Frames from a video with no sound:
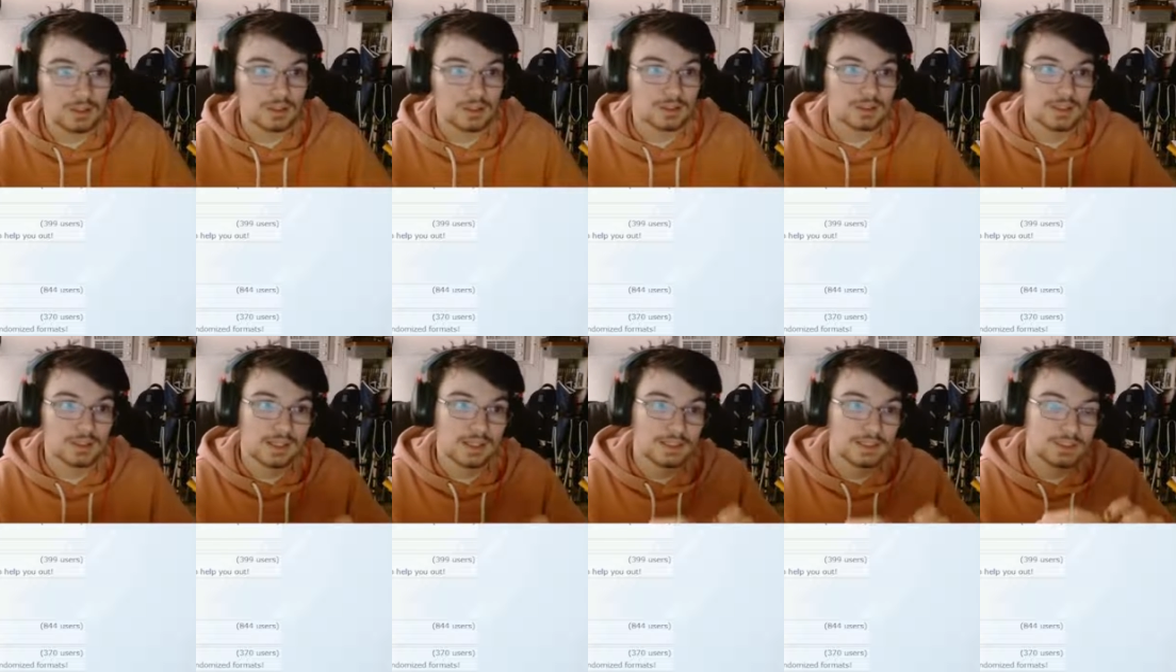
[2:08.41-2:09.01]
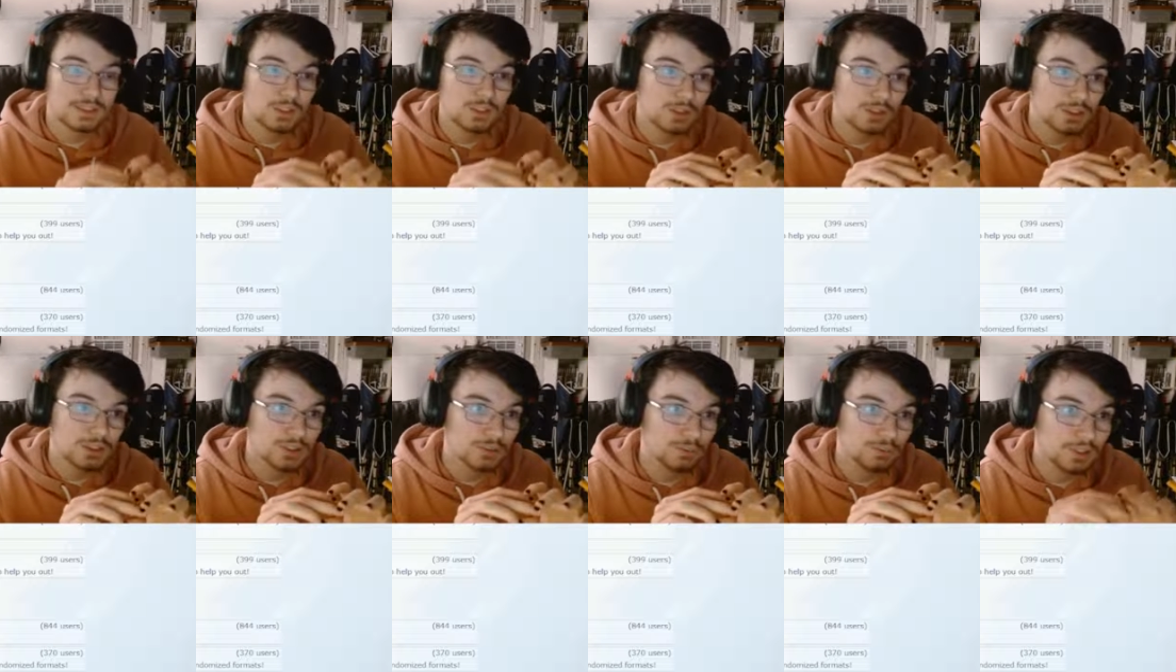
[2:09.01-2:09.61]
So that is going
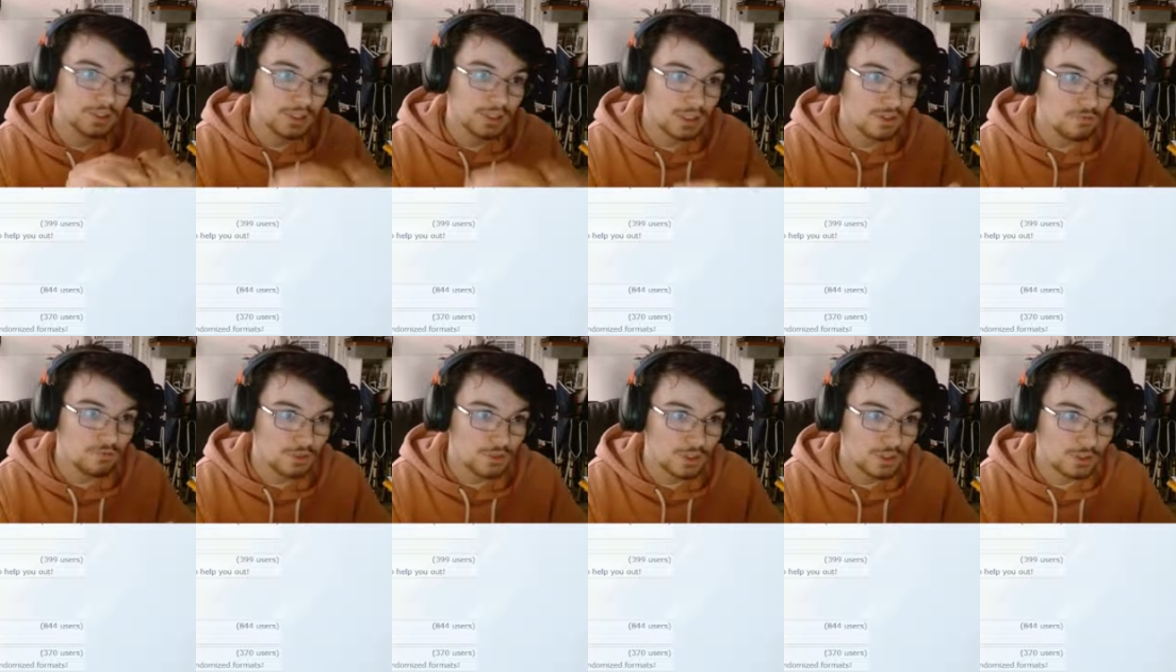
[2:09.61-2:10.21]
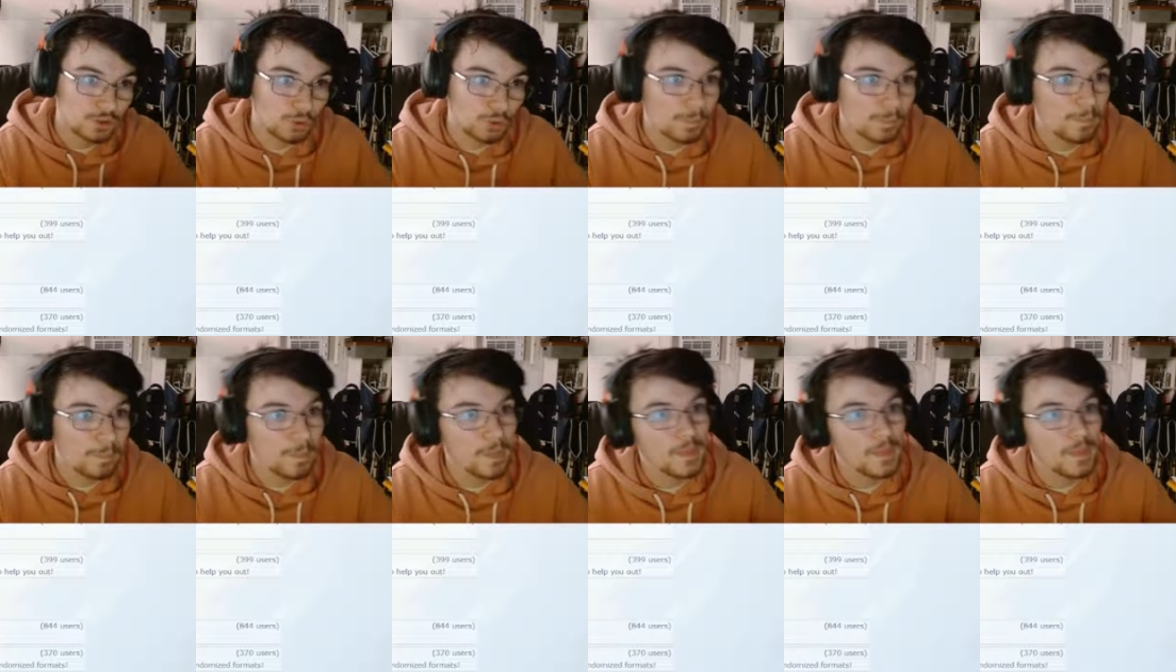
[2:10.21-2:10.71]
to give you